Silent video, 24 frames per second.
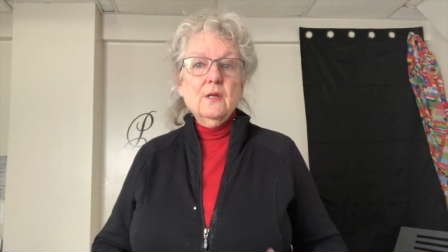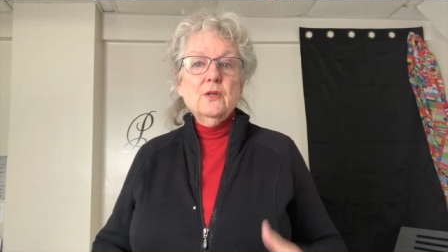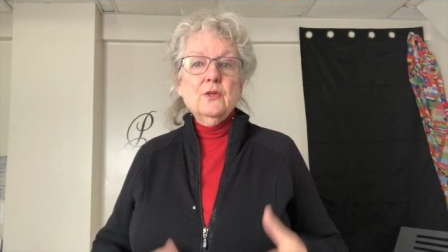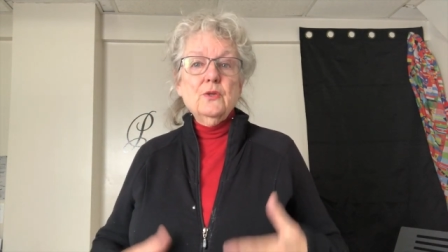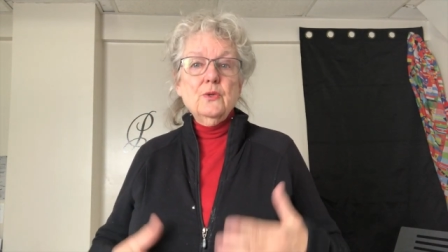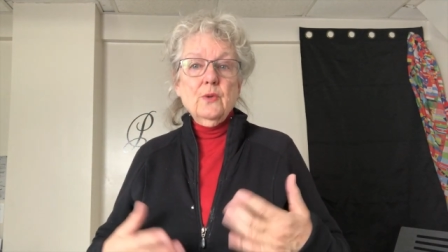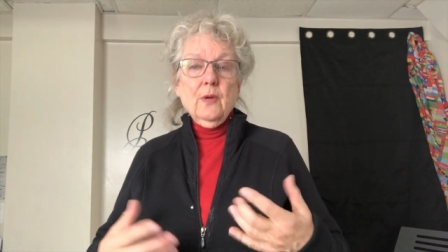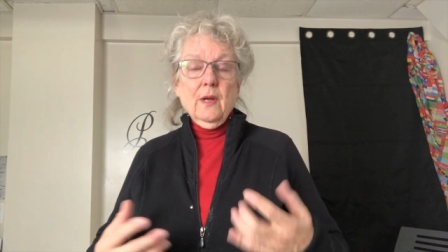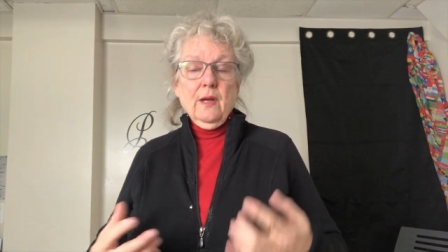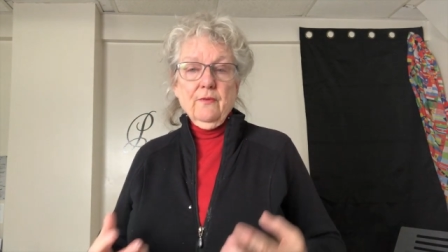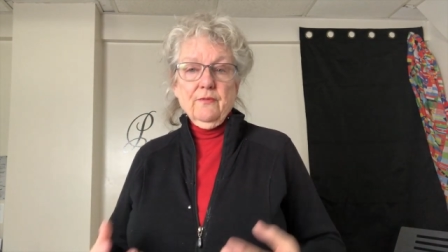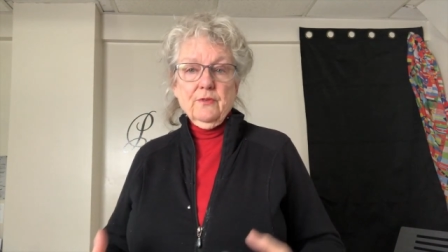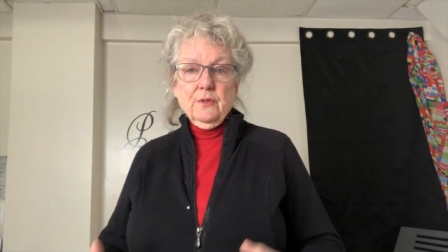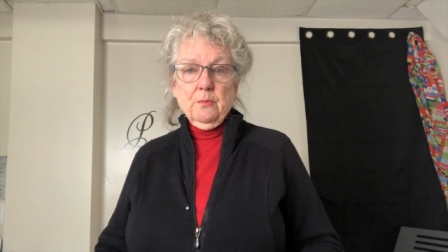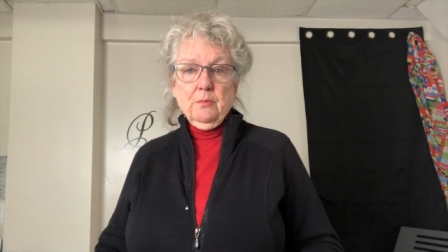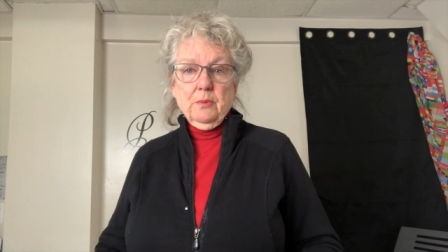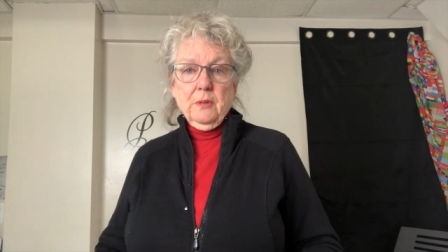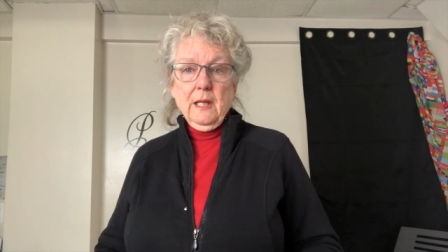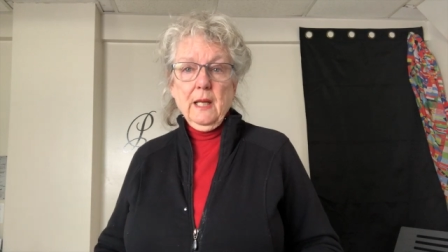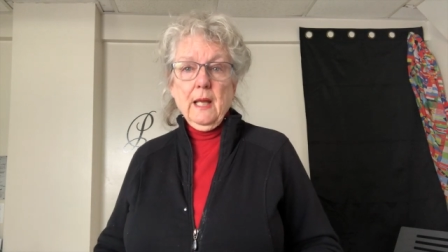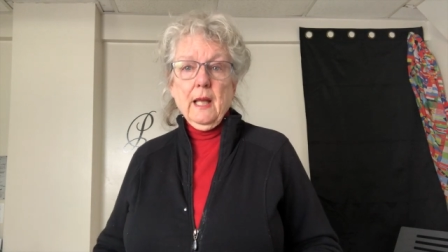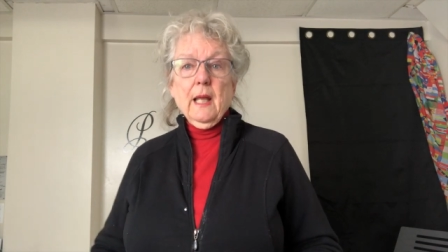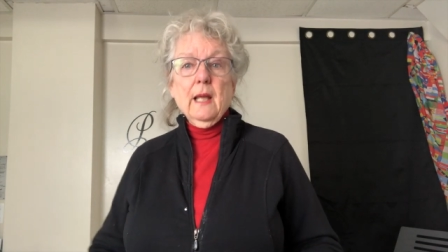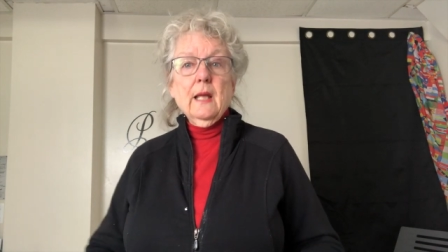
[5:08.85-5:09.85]
you have to
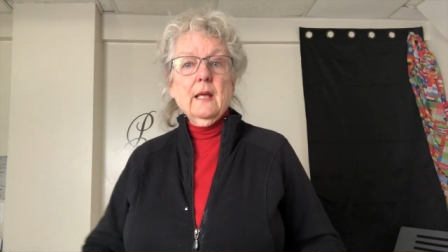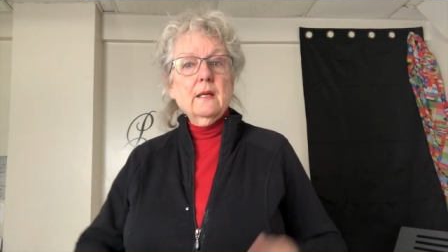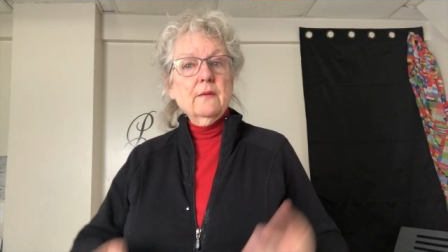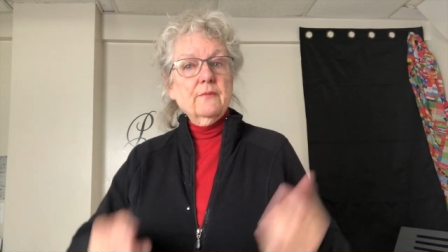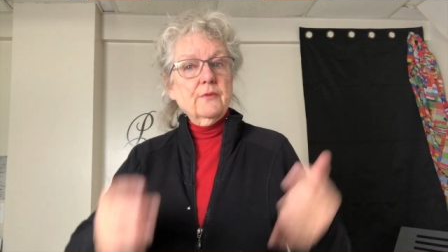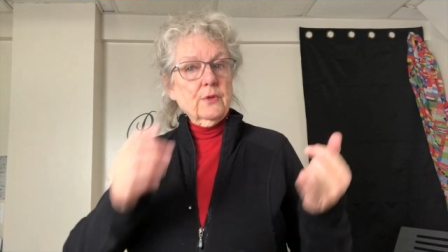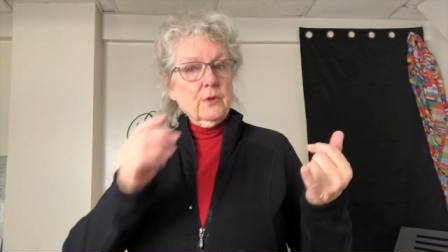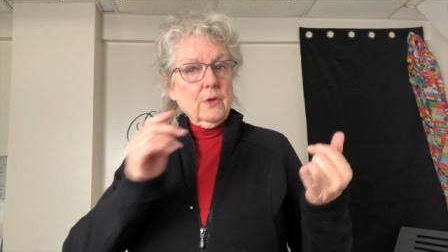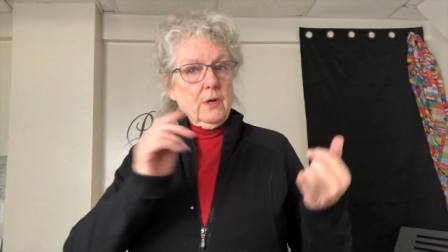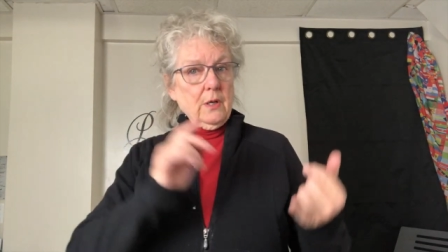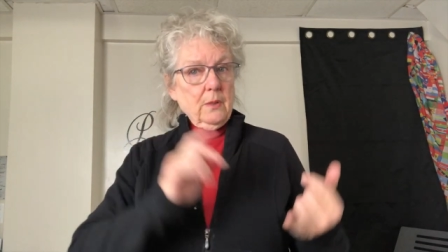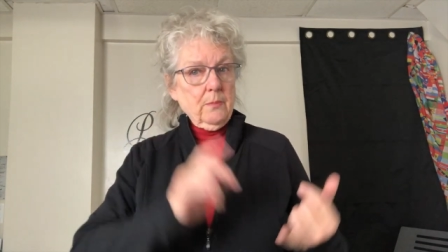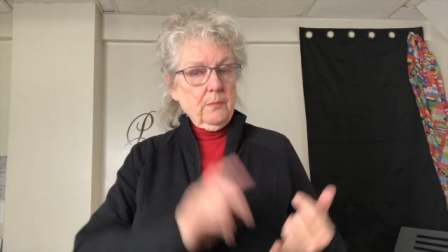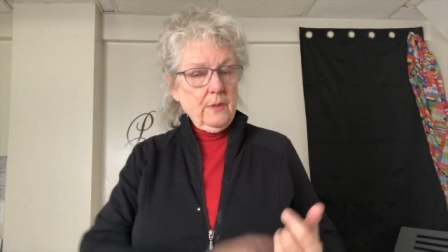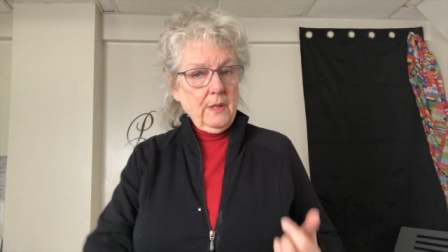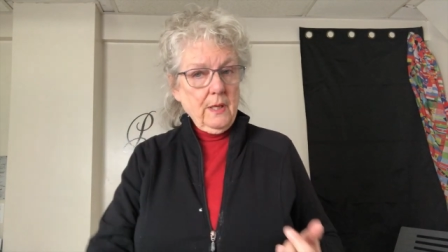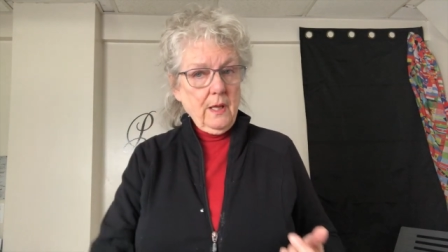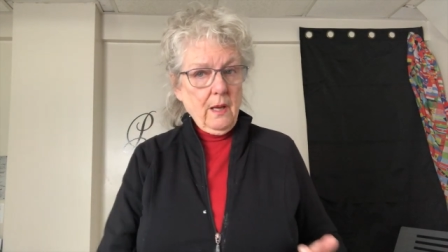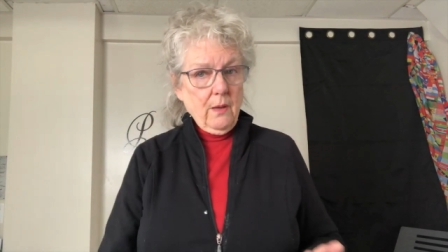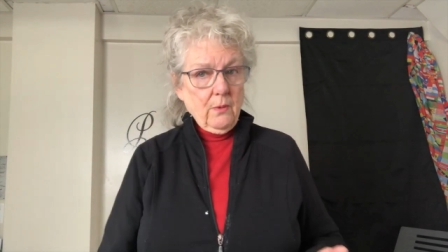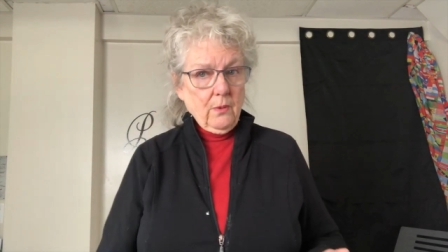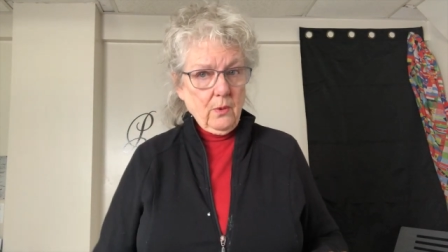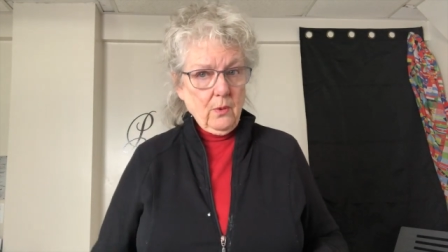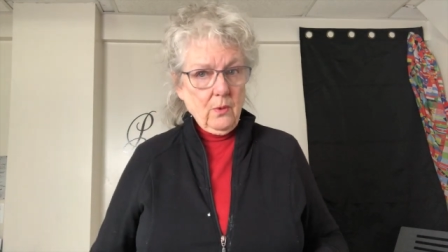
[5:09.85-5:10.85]
play if you're on a
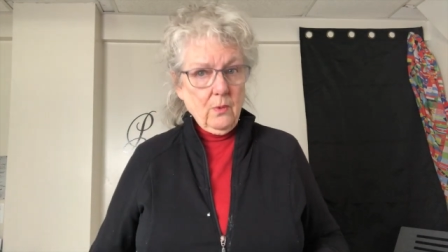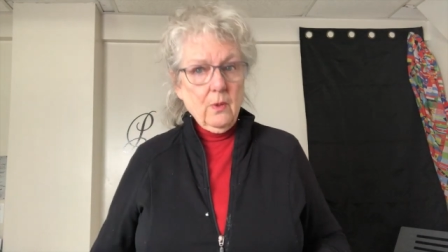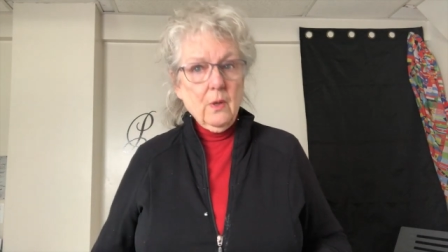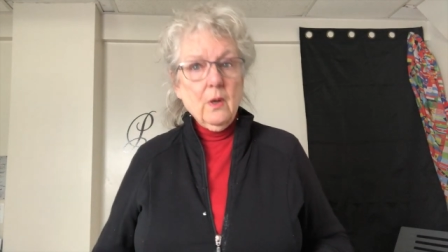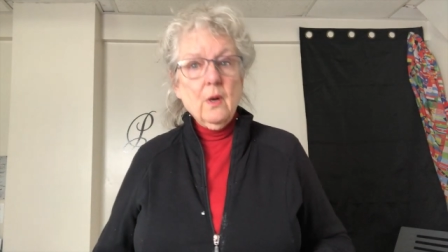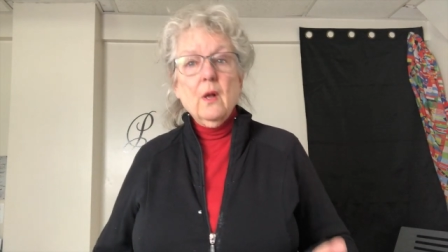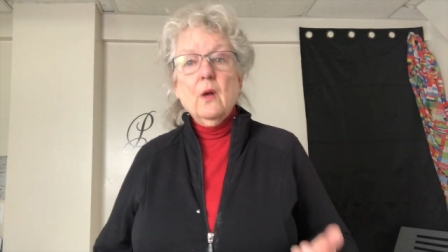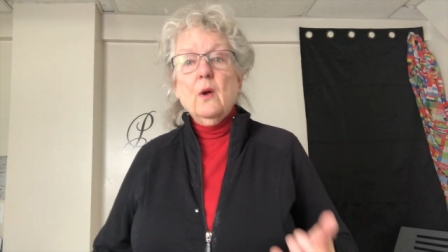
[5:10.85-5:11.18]
piano